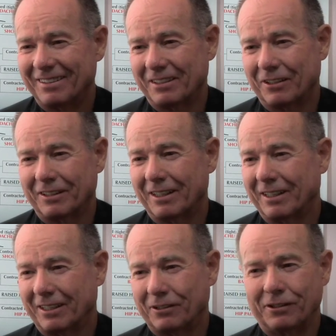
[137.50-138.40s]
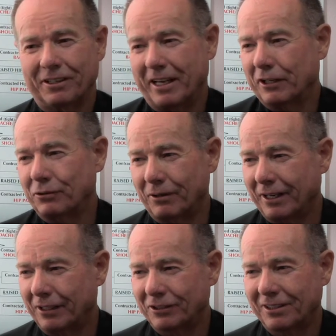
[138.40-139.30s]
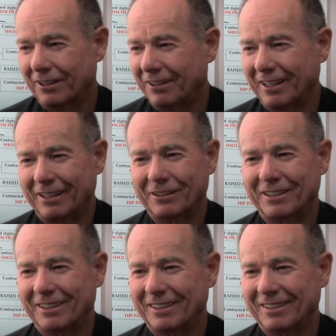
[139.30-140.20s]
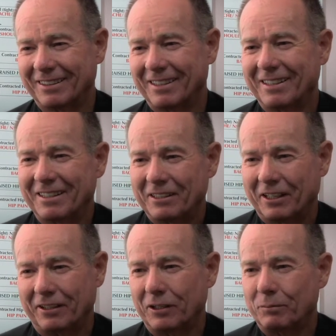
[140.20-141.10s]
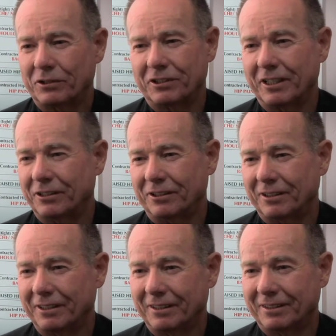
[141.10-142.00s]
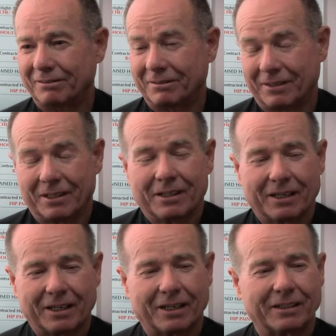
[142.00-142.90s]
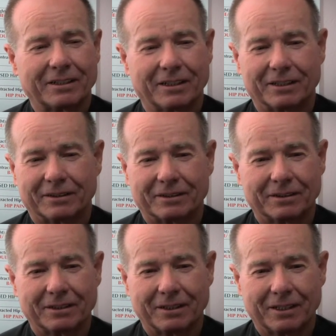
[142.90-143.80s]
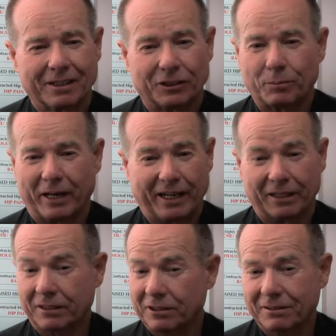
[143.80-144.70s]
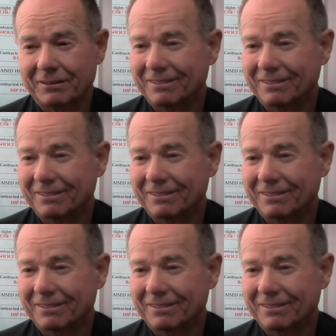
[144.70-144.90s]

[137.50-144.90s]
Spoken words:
to the X-rays, clear down to getting the procedure, and it is painless.